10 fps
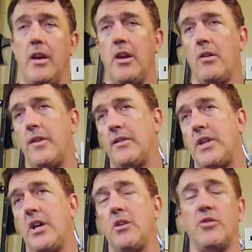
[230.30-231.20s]
You know, they'd
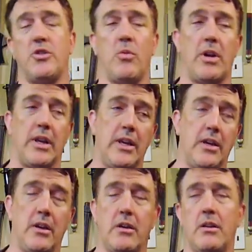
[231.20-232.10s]
tell you what you want to
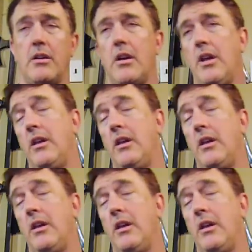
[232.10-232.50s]
hear.